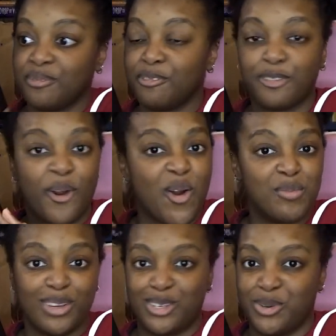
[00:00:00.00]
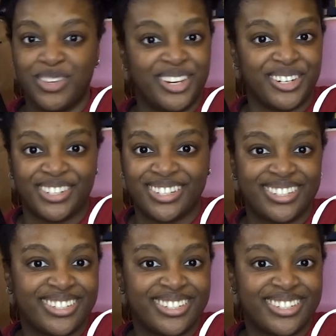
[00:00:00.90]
for almost 2 years.